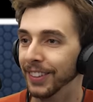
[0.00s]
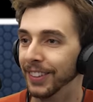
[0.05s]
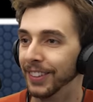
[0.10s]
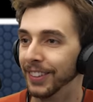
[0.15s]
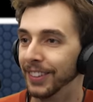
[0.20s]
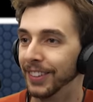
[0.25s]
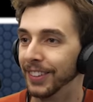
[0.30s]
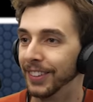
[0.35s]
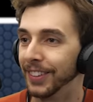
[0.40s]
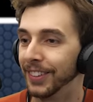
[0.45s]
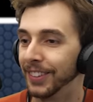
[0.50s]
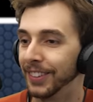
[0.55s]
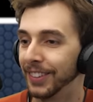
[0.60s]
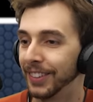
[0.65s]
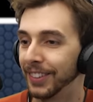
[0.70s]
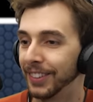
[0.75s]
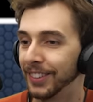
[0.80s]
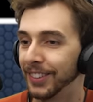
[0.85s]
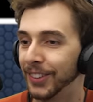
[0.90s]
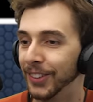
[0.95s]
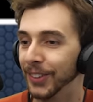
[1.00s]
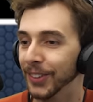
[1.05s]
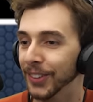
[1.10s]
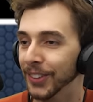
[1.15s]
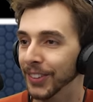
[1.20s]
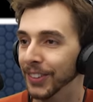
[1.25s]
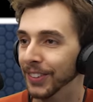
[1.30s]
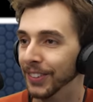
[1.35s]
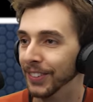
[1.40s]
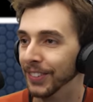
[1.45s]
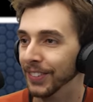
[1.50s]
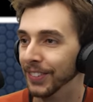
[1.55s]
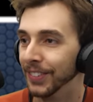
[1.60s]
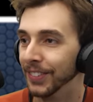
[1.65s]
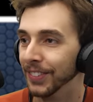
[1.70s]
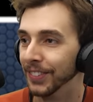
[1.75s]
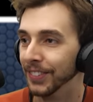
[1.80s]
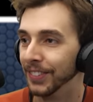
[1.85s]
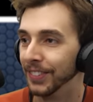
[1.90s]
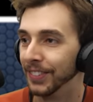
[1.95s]
That's cool.
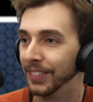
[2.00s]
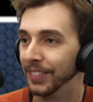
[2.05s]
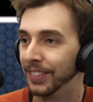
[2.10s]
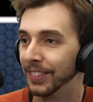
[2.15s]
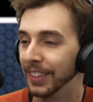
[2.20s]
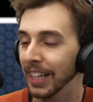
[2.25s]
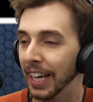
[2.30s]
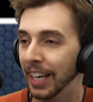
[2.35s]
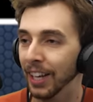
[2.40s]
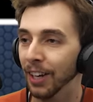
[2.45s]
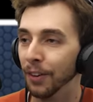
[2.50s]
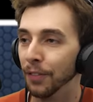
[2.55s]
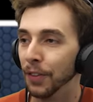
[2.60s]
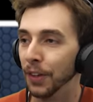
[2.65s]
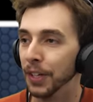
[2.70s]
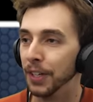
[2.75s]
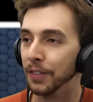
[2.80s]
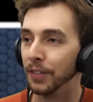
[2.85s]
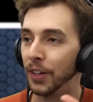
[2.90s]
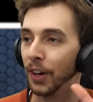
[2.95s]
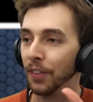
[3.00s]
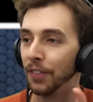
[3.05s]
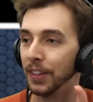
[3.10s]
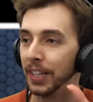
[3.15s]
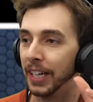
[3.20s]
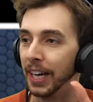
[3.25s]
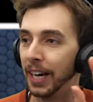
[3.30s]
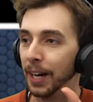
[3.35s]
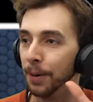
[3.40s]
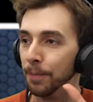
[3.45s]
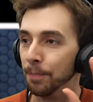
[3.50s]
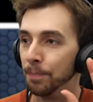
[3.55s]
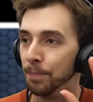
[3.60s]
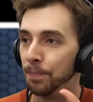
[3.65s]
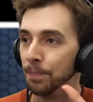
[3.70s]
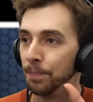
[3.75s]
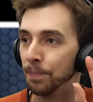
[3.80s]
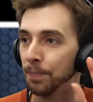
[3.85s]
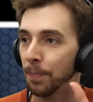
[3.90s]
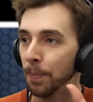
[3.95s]
I love that you've got the
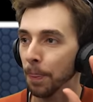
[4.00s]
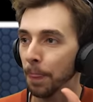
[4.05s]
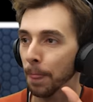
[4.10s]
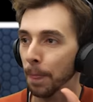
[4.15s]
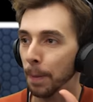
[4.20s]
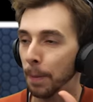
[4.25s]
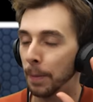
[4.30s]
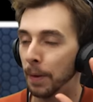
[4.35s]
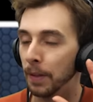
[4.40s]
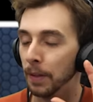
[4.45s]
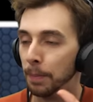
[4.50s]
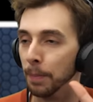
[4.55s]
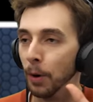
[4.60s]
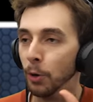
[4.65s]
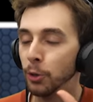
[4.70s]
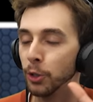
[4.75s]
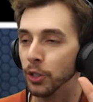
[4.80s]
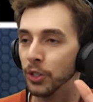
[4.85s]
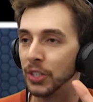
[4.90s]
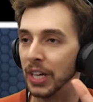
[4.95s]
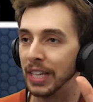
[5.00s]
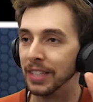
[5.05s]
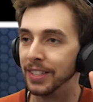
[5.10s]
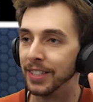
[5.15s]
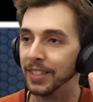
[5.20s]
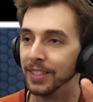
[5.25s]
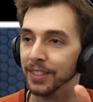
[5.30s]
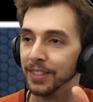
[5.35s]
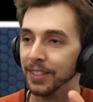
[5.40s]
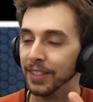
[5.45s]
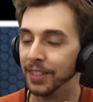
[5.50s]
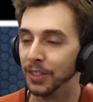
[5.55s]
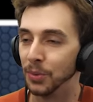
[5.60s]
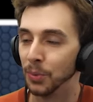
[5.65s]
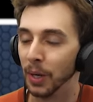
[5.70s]
um, the motion sensors as